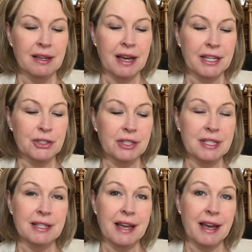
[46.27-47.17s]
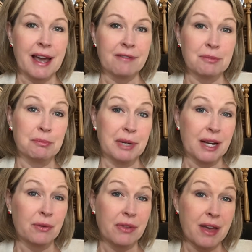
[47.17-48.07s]
I guess you could say I have a
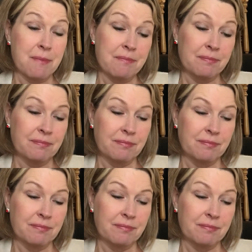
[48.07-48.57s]
brown thumb.